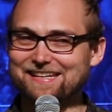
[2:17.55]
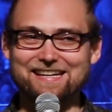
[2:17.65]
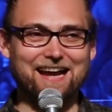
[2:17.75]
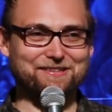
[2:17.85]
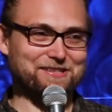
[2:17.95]

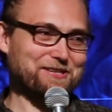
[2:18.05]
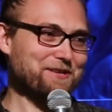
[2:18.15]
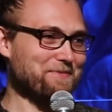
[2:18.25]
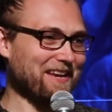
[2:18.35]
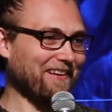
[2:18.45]
It actually
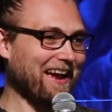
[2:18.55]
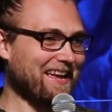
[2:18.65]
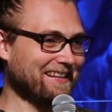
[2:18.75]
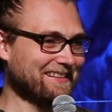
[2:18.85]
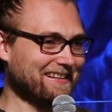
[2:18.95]
could be,
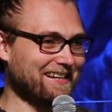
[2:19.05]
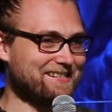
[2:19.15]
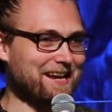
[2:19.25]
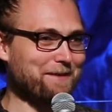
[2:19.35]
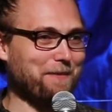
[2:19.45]
right? A
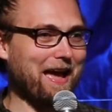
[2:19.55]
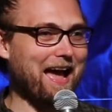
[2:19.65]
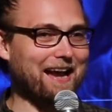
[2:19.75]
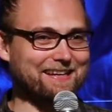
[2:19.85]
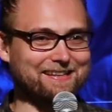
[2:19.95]

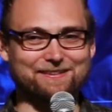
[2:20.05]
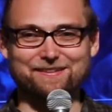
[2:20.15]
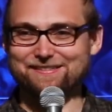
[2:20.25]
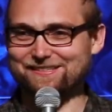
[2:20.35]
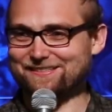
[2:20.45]
jetpack
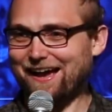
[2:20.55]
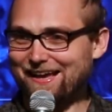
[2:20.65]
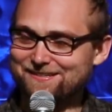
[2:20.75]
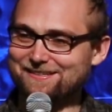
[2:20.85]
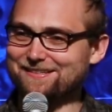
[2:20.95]

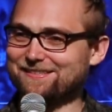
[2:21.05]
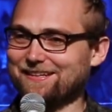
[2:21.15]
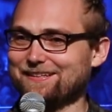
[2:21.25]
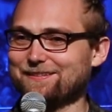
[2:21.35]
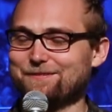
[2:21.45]
disguised as
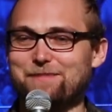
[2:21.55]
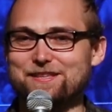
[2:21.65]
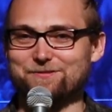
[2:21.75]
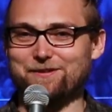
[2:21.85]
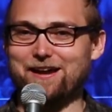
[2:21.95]
a
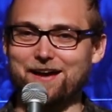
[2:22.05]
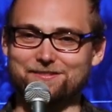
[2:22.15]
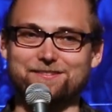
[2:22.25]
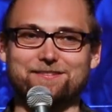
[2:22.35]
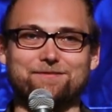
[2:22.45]
Men's
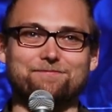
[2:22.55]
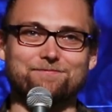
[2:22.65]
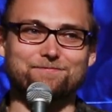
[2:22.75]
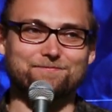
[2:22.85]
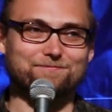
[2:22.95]
Warehouse
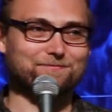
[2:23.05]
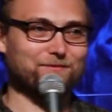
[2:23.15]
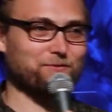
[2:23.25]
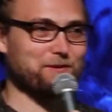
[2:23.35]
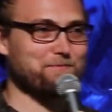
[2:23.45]

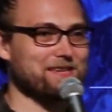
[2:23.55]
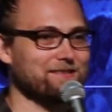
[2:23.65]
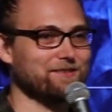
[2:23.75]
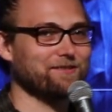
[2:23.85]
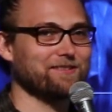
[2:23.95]

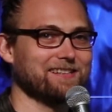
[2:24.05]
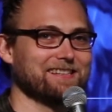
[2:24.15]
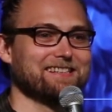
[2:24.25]
3-piece suit.